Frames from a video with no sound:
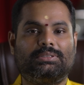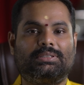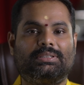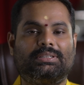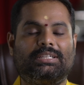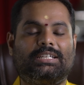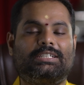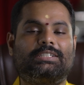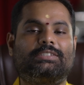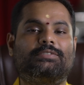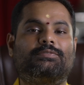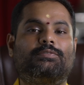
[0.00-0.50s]

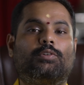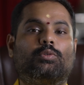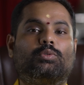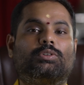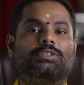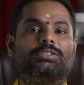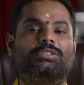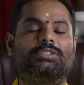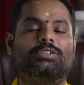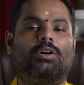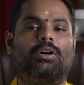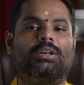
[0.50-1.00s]
that is
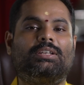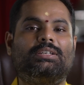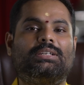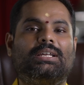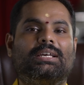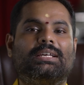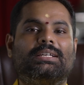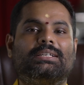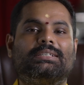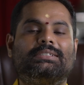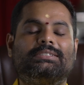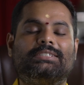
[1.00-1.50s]
focused on
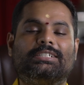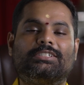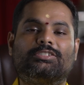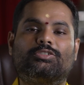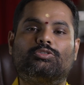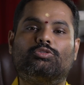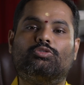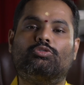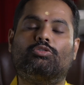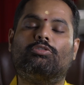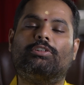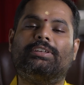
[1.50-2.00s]

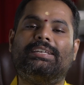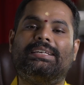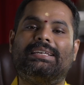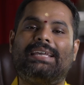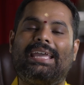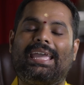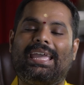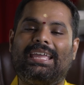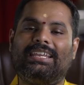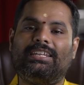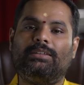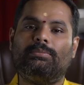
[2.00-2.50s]
destroying
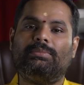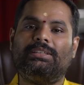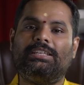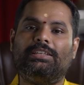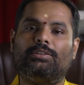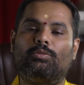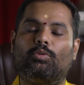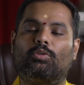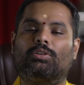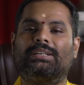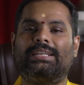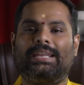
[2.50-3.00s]
enemy
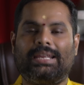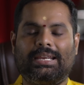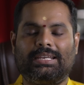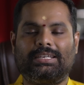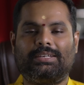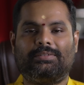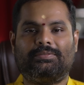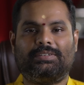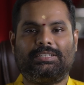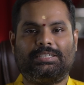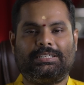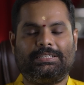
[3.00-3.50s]
or
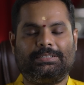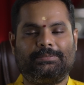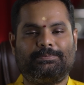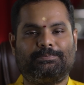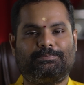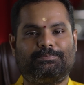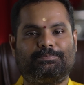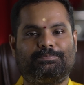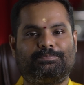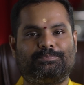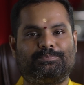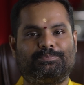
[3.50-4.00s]
negativity.
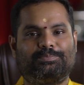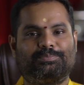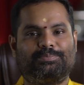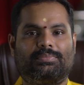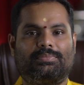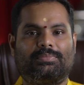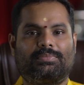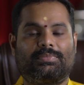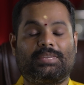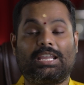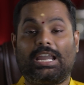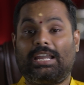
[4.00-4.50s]

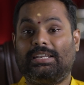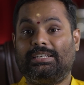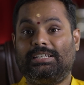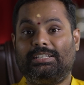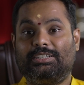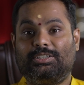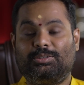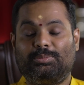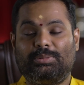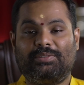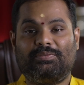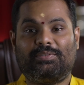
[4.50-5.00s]
I need
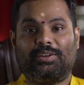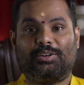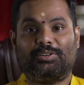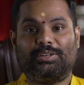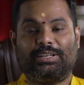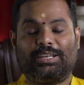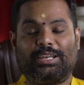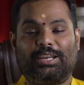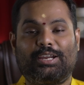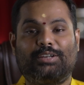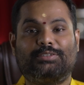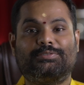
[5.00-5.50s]
to be very
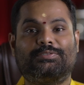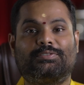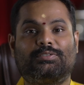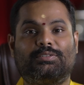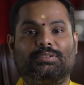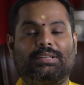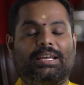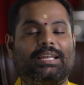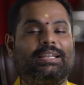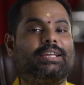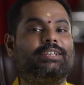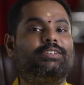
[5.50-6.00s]
careful,
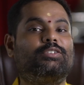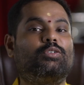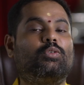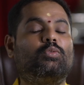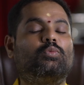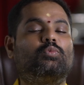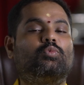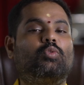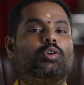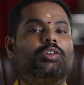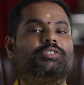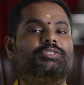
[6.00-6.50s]
and I don't
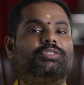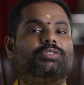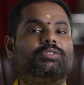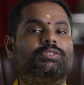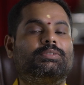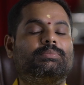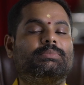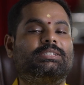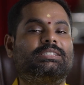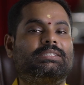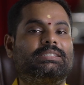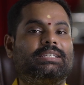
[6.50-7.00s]
want you to
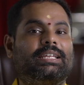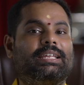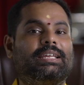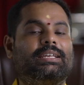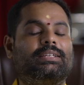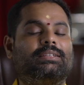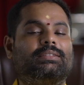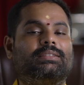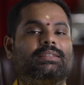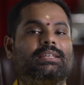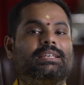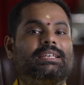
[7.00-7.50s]

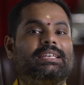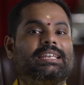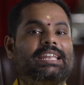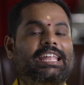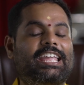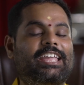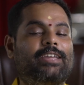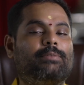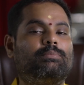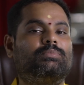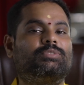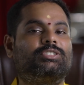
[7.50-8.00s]
mistake the
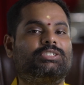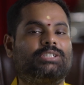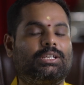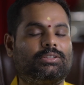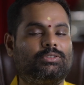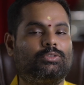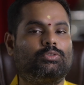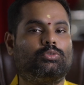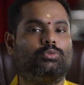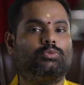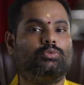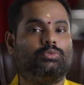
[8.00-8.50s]
name
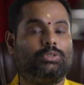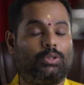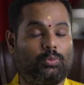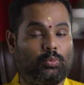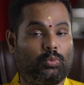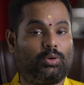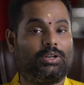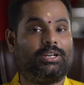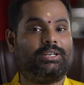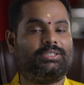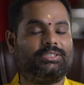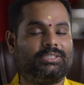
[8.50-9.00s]
Shatru, the
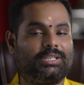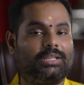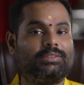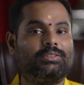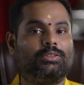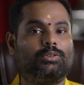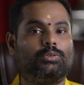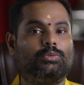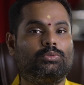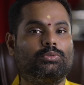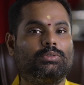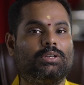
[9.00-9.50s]
word
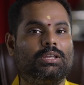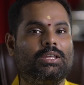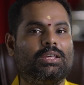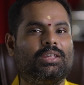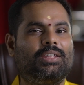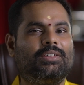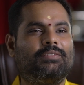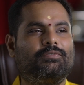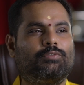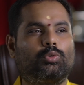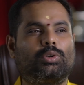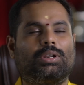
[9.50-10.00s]
Shatru,
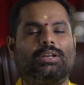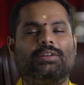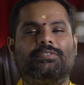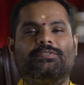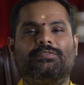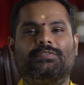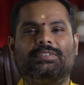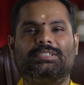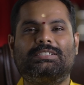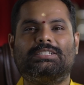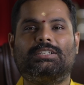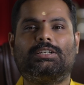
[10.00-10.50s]
for a
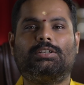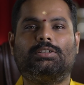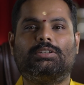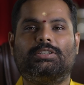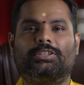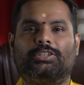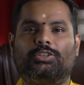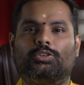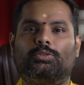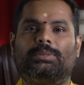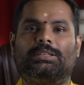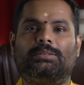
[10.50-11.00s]
physical
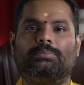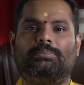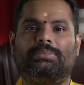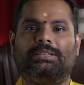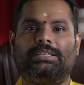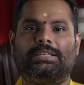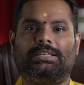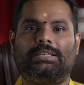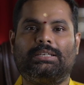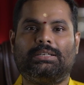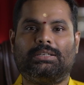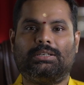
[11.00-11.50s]
human
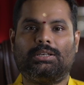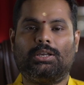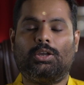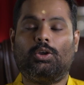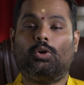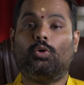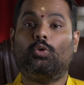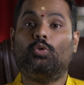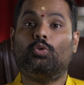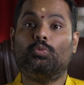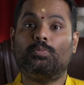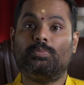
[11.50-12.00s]
being
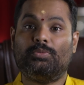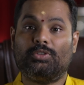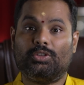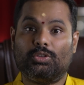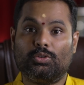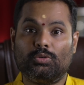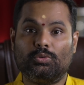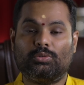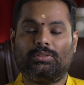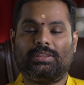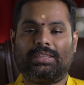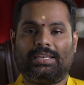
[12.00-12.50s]
whom
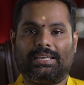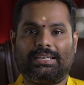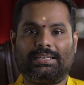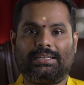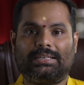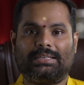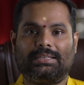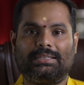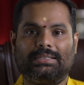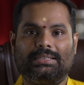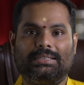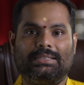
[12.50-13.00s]
you think
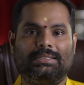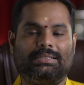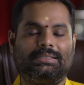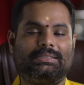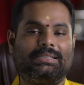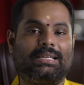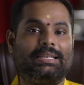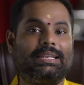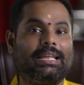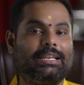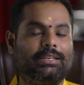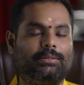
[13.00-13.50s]
is
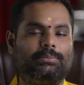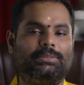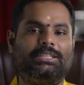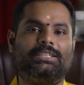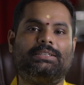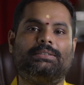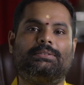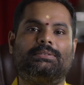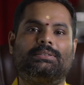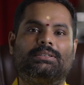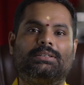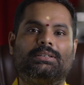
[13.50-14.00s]
an enemy.
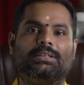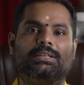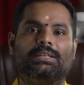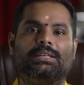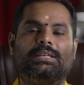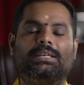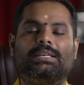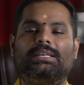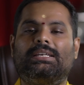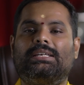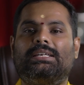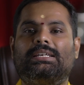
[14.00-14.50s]

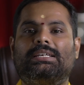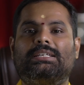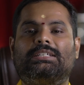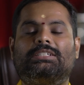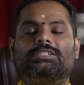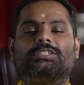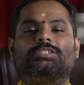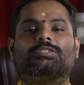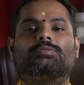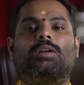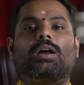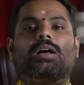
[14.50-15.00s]
It
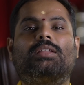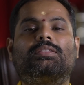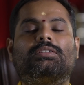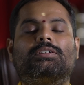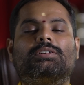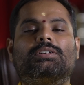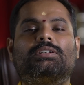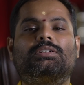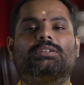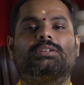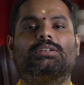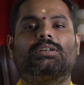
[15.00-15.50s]
is
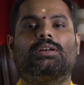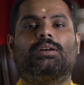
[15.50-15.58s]
rather